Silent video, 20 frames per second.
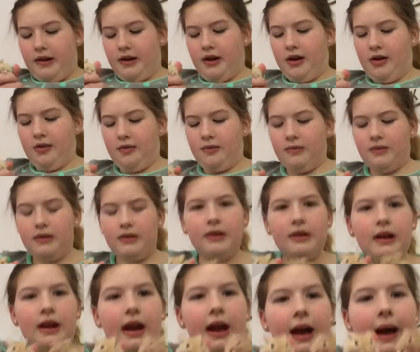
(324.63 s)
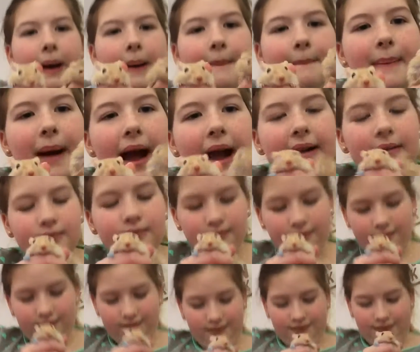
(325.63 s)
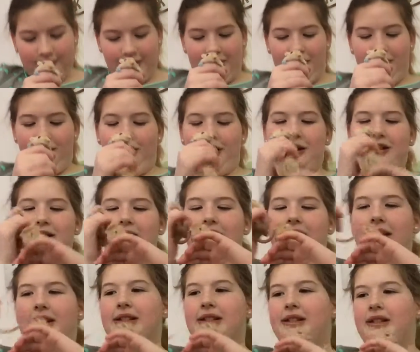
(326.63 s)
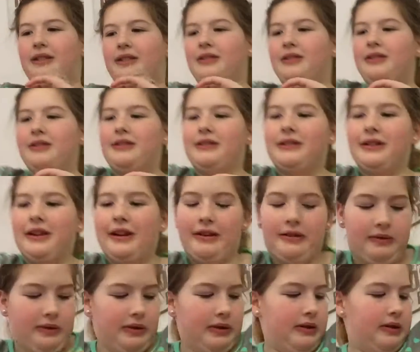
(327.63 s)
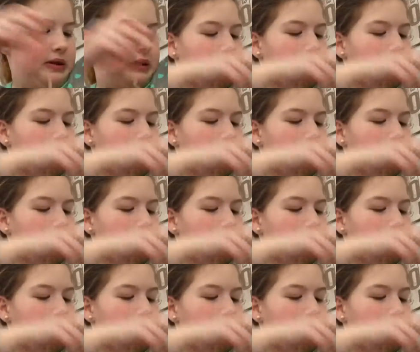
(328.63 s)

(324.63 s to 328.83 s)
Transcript: No. But... God, stay still. Hold on.